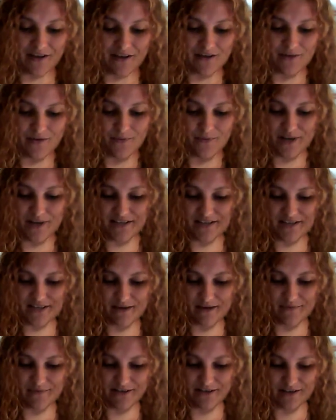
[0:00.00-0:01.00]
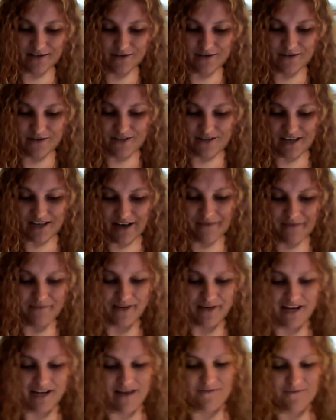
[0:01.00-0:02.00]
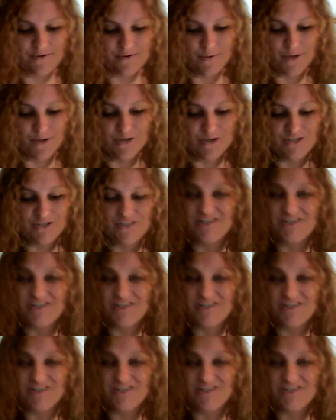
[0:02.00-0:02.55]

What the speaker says: You win some, you lose some, but afterwards